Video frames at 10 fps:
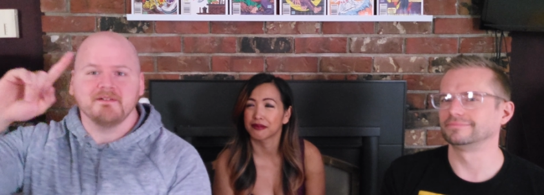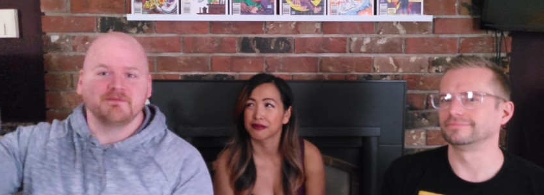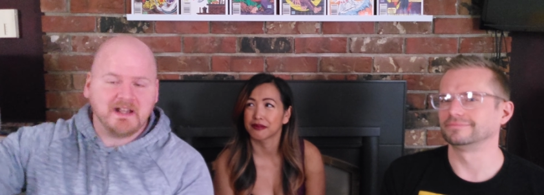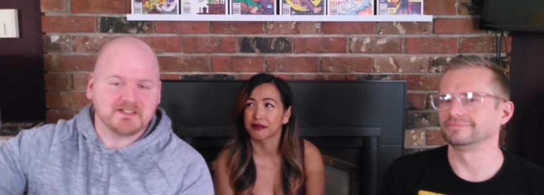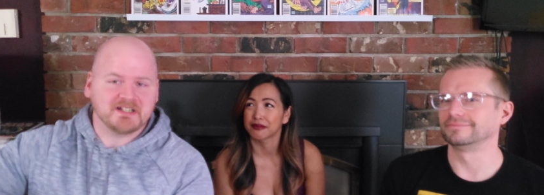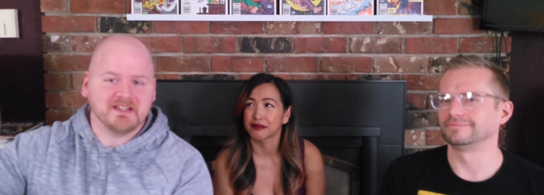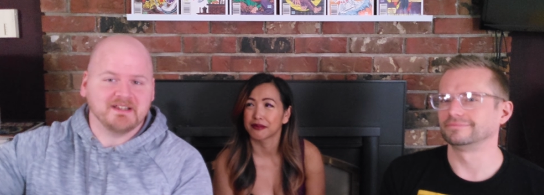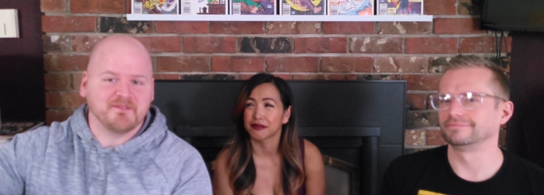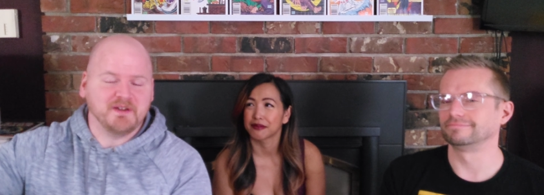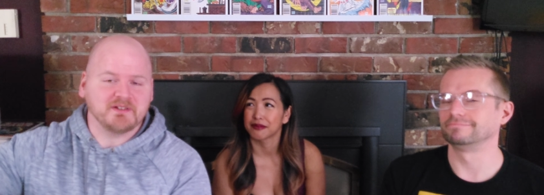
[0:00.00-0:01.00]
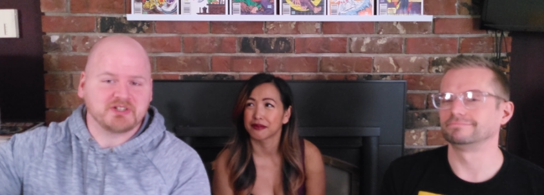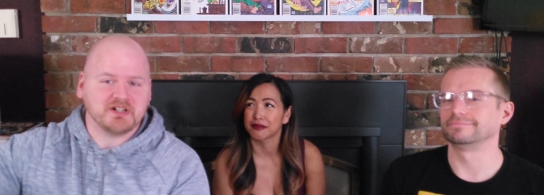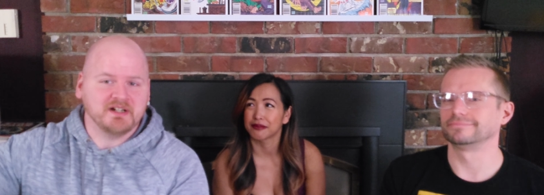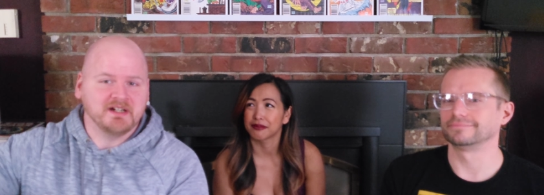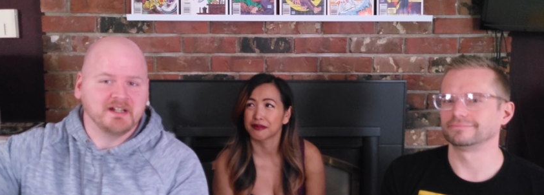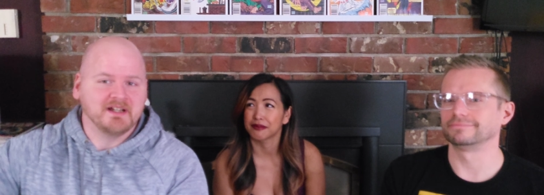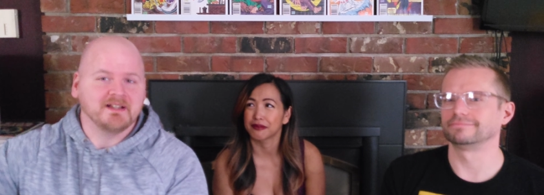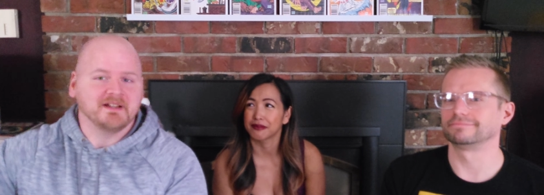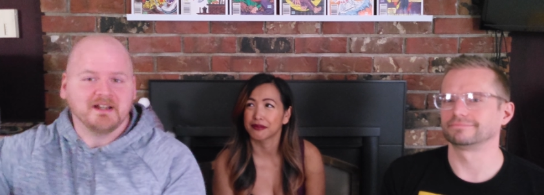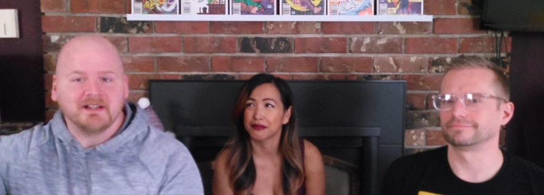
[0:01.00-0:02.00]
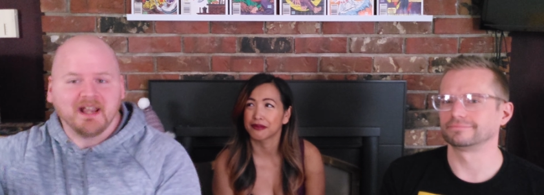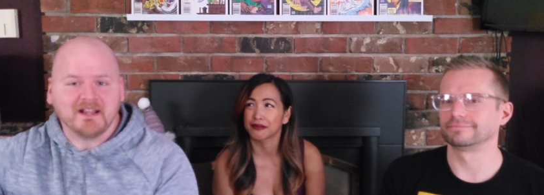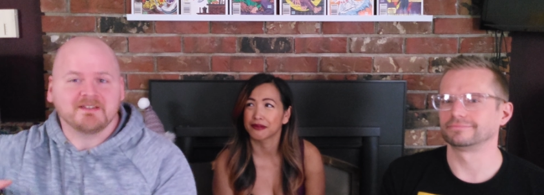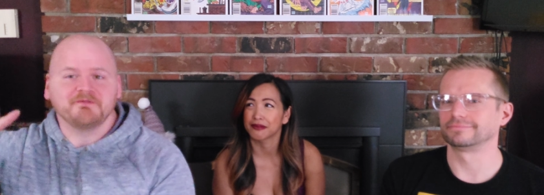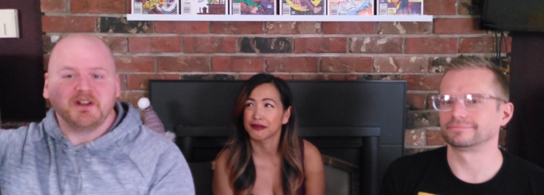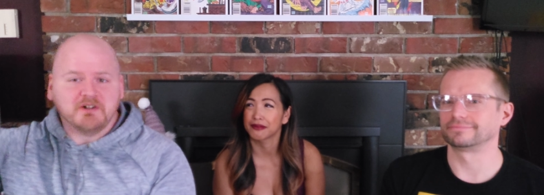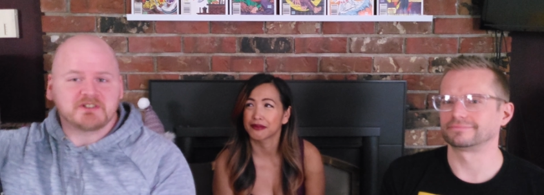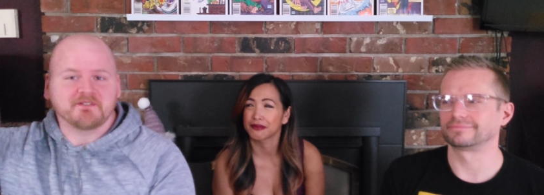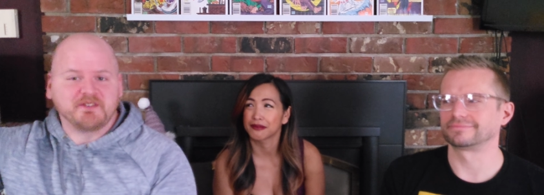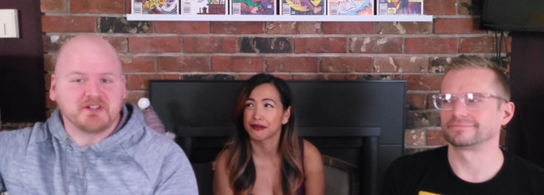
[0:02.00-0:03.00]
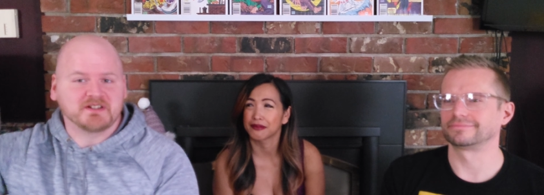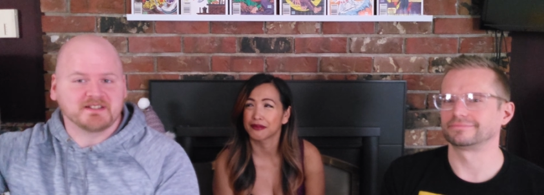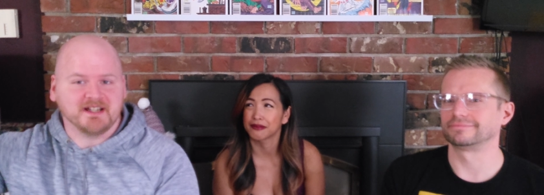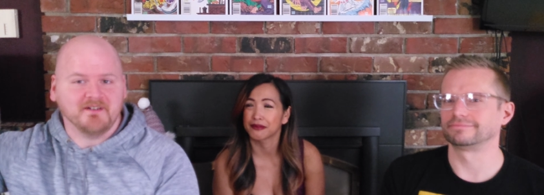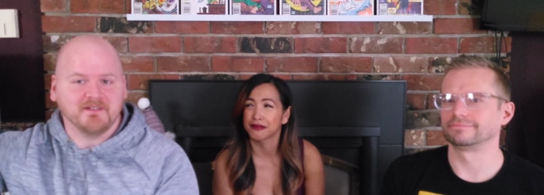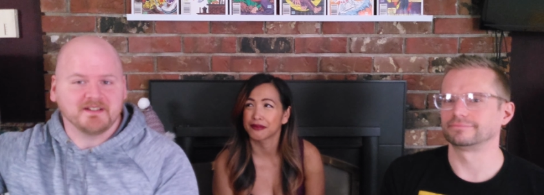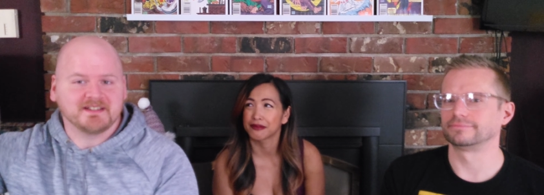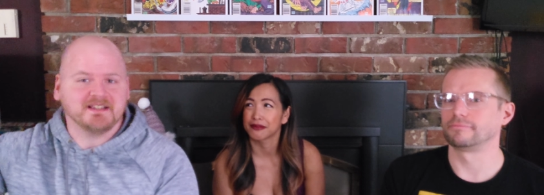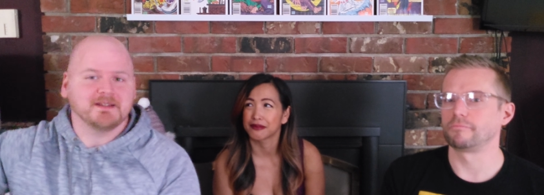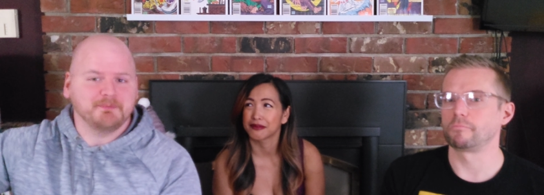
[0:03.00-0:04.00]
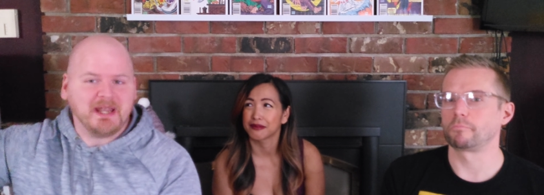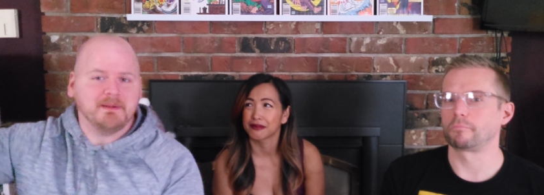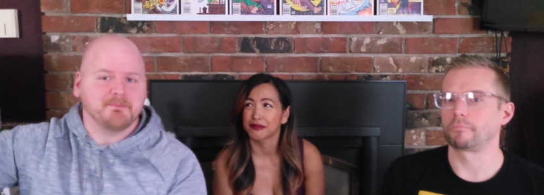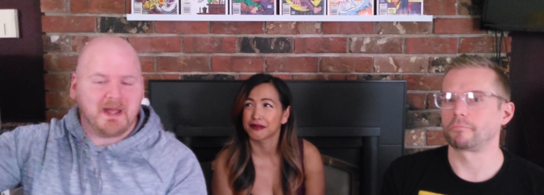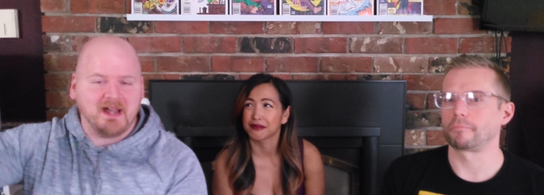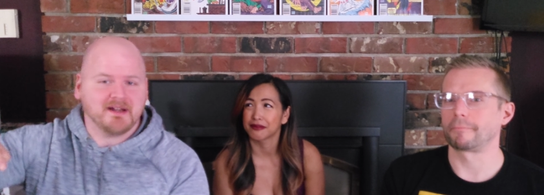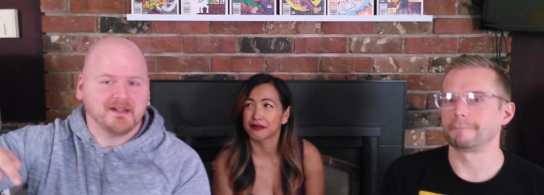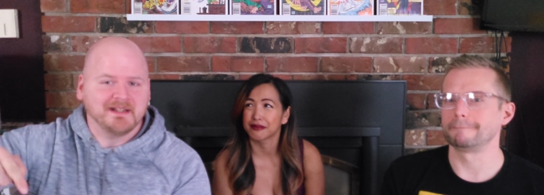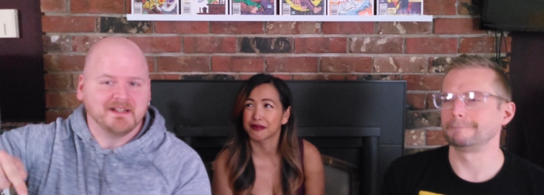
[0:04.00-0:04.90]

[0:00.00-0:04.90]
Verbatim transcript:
Speaker 1: Eventually, in the future, his future future self sends a baby back